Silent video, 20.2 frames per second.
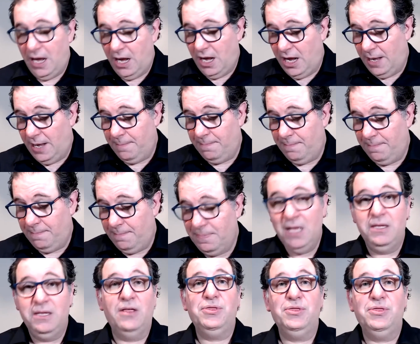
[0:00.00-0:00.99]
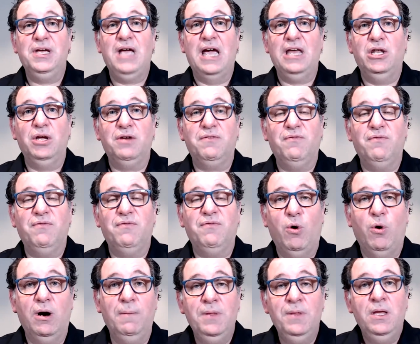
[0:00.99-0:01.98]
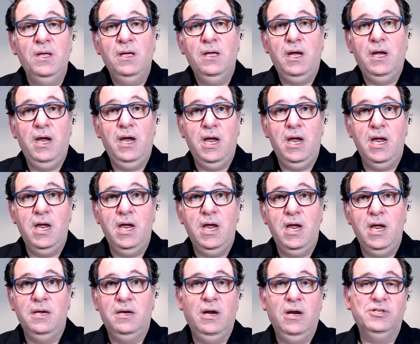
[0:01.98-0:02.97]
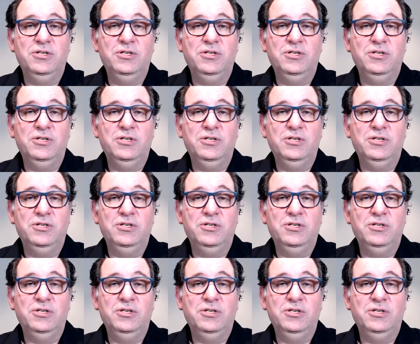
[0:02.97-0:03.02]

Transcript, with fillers: Um, the other thing I look for in,